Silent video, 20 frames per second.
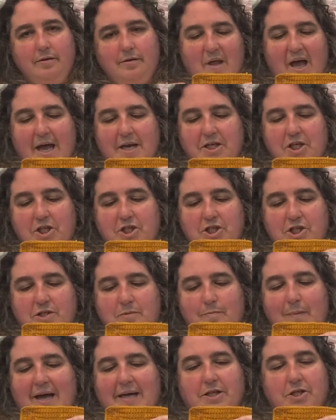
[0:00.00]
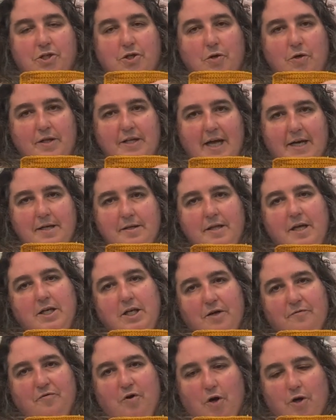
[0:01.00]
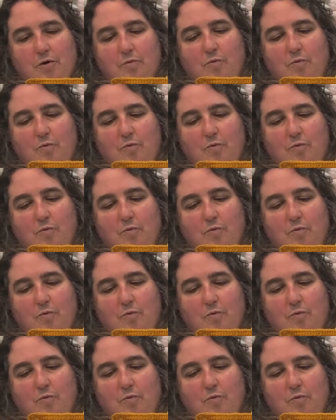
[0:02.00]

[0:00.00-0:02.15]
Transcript: And you just make sure, the only thing you've got to